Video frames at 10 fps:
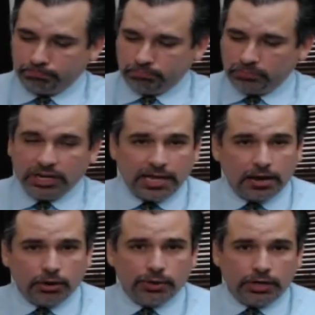get
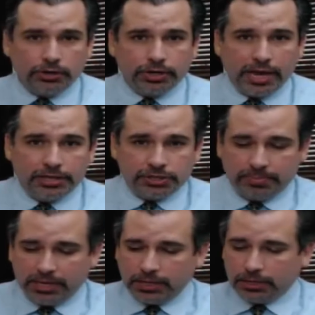going on your case
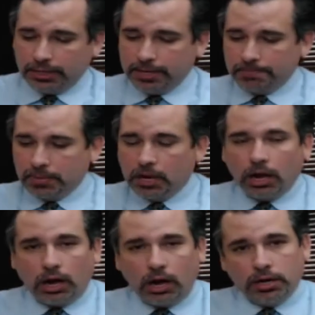immediately
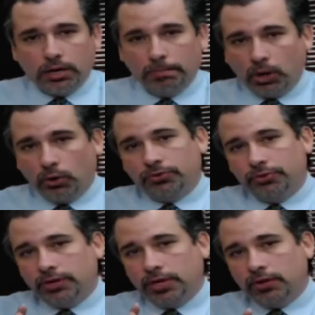on both
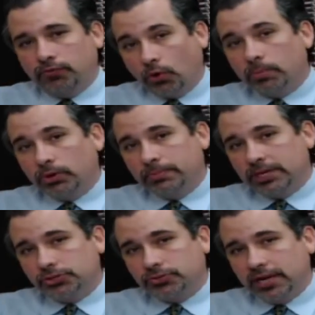the formal
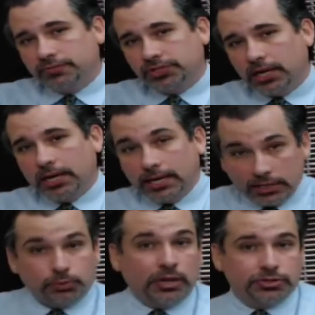administrative side as
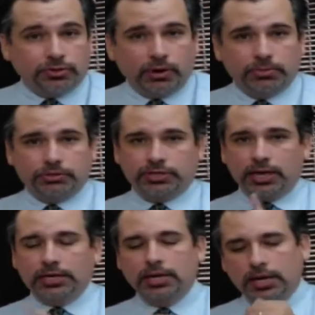well as the criminal side.
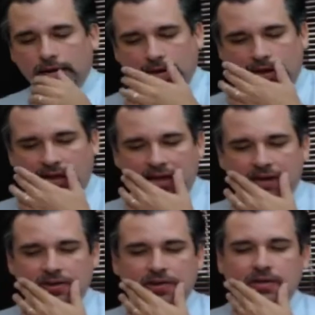And
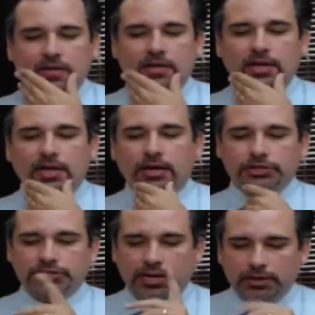I'll
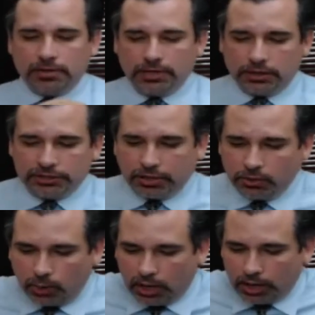tell you why.